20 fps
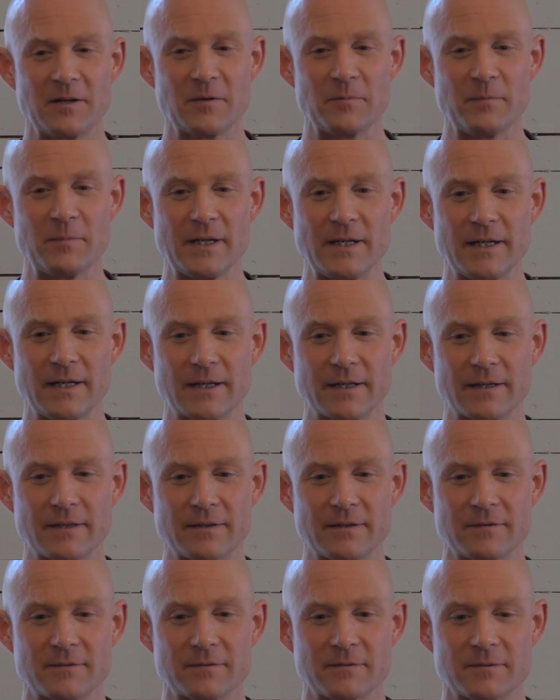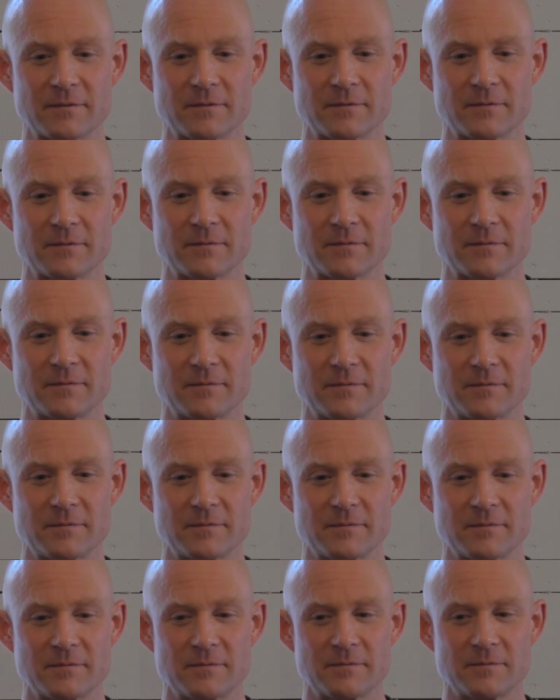Meaning,
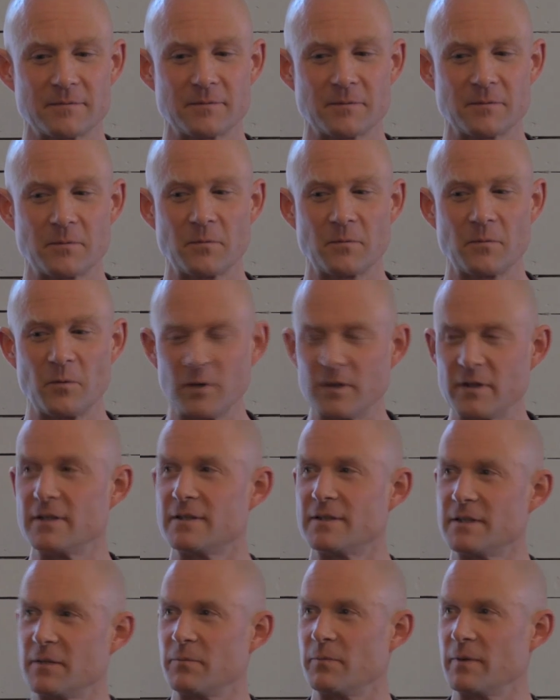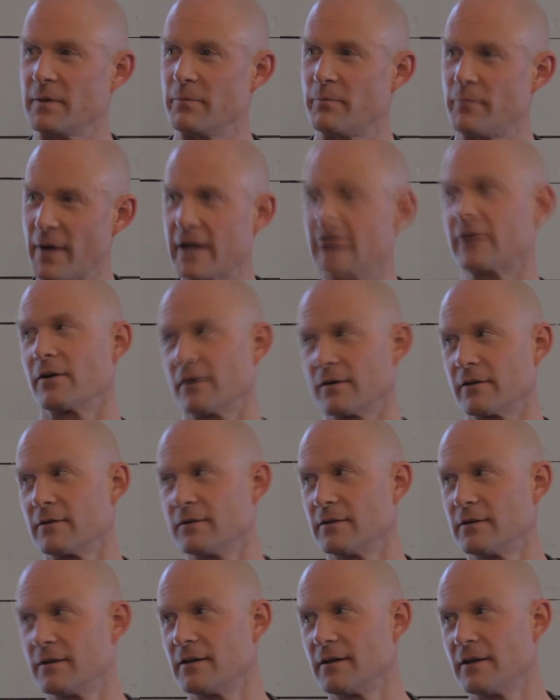wouldn't it be better
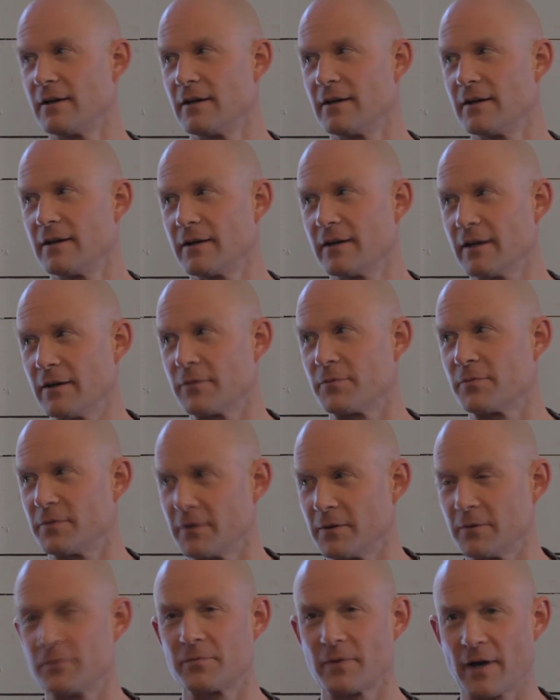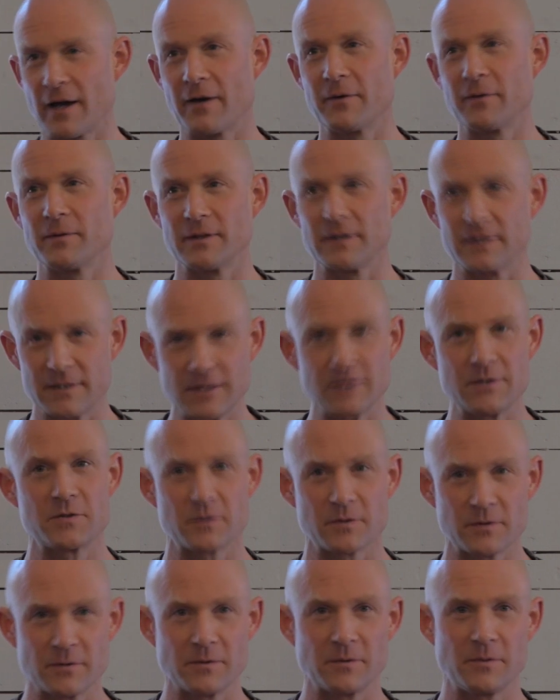if you found a
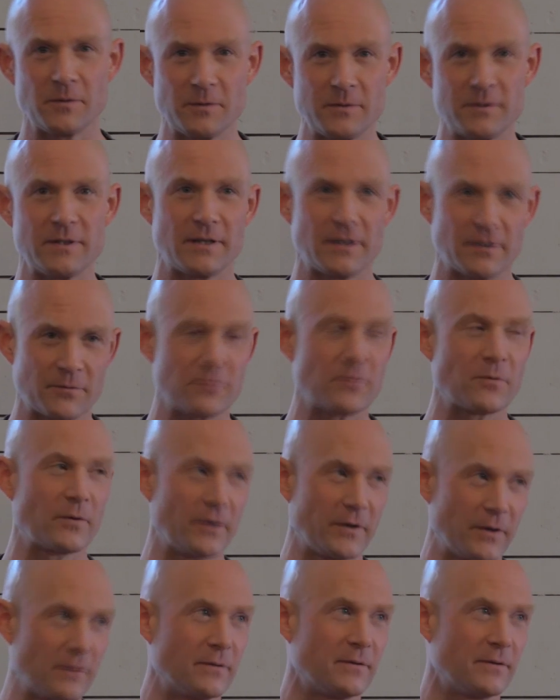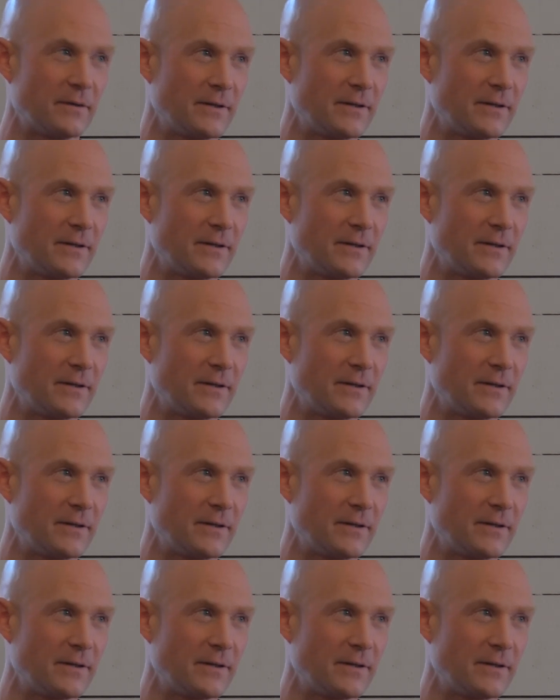teacher who did it for you?